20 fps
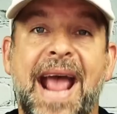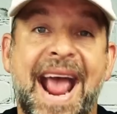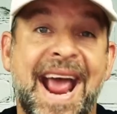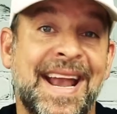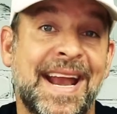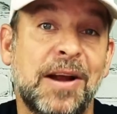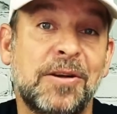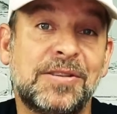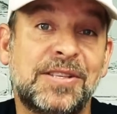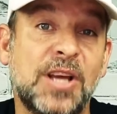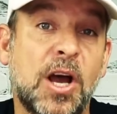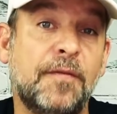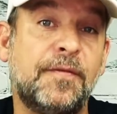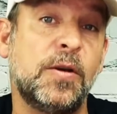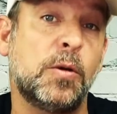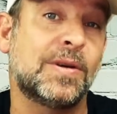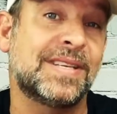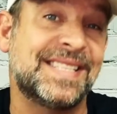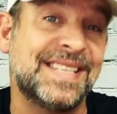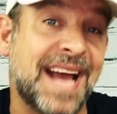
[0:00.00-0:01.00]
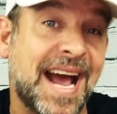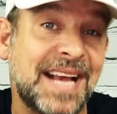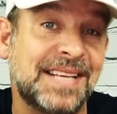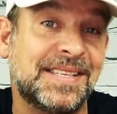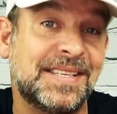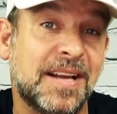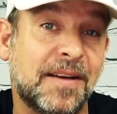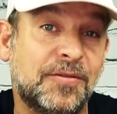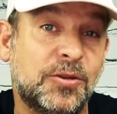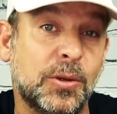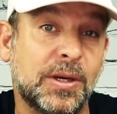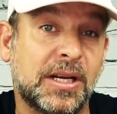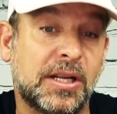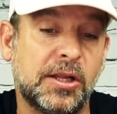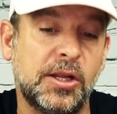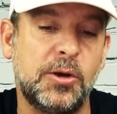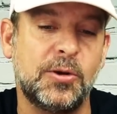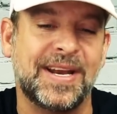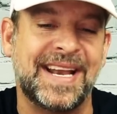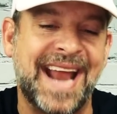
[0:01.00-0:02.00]
And Air Selfie was nice enough to
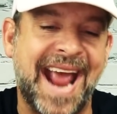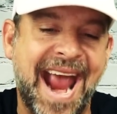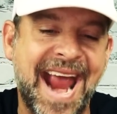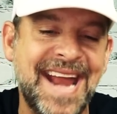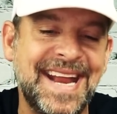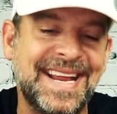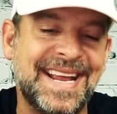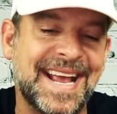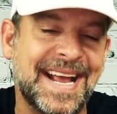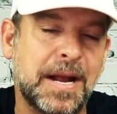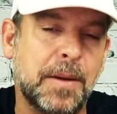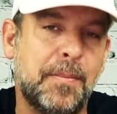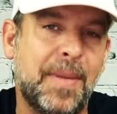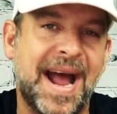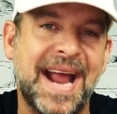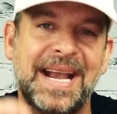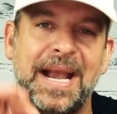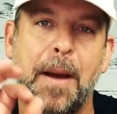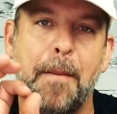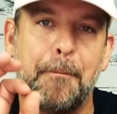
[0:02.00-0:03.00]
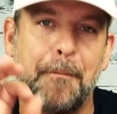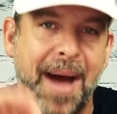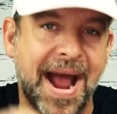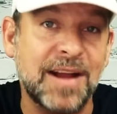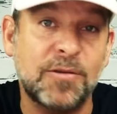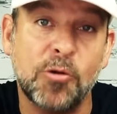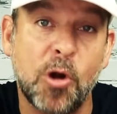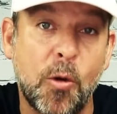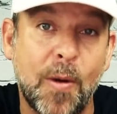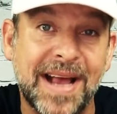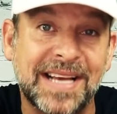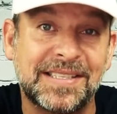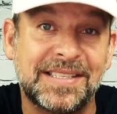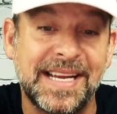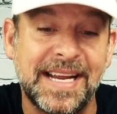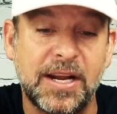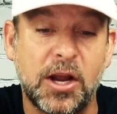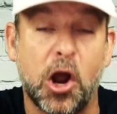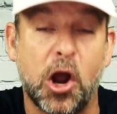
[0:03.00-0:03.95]
include an 8GB micro SD